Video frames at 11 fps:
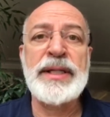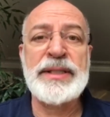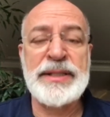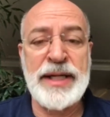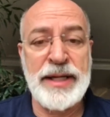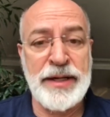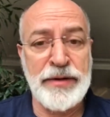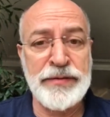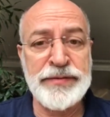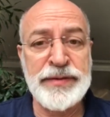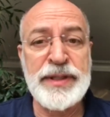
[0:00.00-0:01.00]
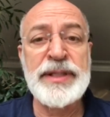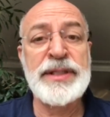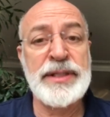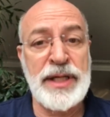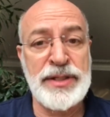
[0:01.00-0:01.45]
Stay healthy,
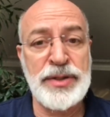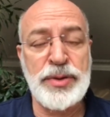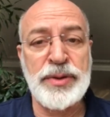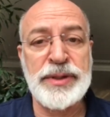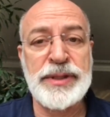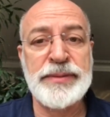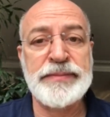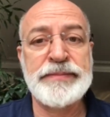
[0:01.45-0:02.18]
stay strong.